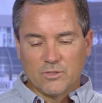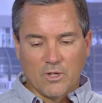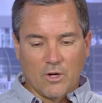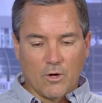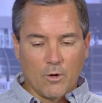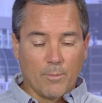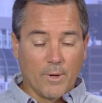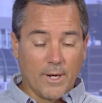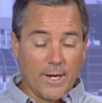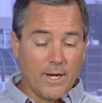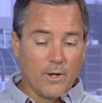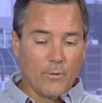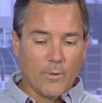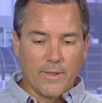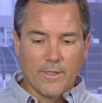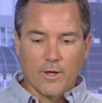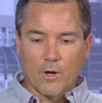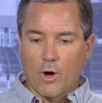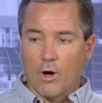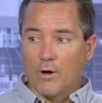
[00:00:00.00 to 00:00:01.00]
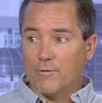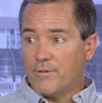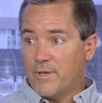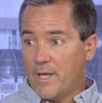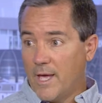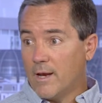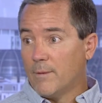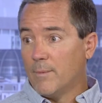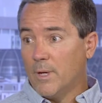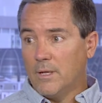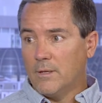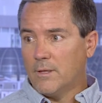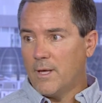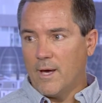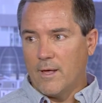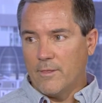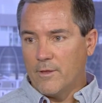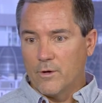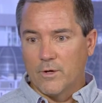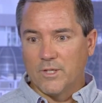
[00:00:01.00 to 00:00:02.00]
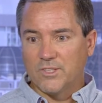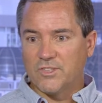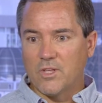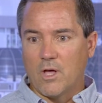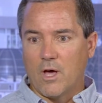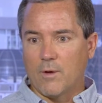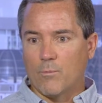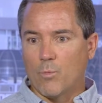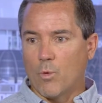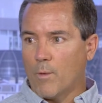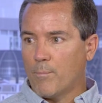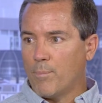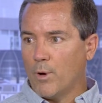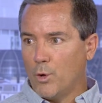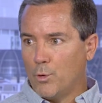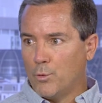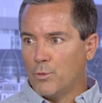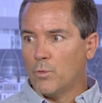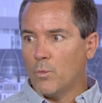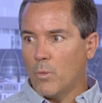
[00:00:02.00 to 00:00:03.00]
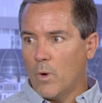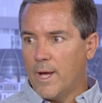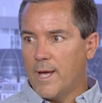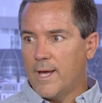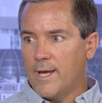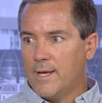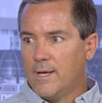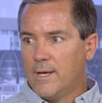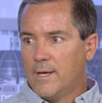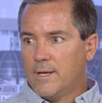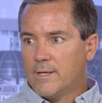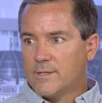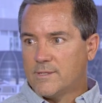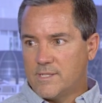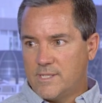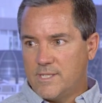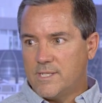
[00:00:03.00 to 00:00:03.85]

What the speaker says: So, but anyway, the coffee enema. Yeah, there is not a more potent way to